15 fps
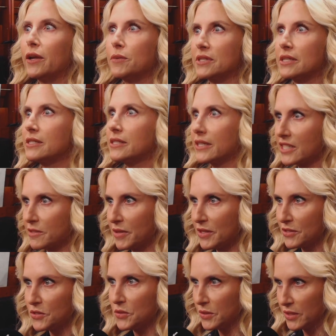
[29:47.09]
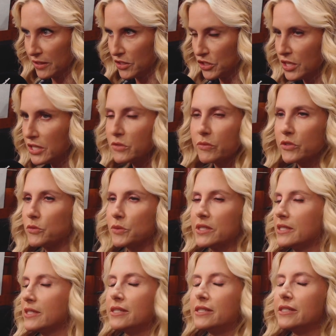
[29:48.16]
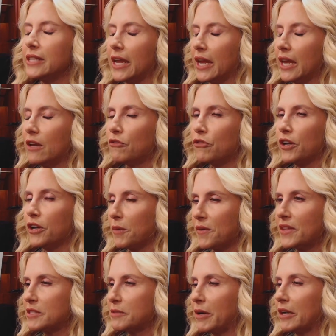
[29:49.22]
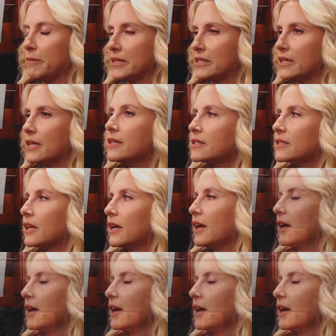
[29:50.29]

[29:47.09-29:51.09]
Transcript: It was a 6 months due diligence, which was insane for anyone that's bought a business.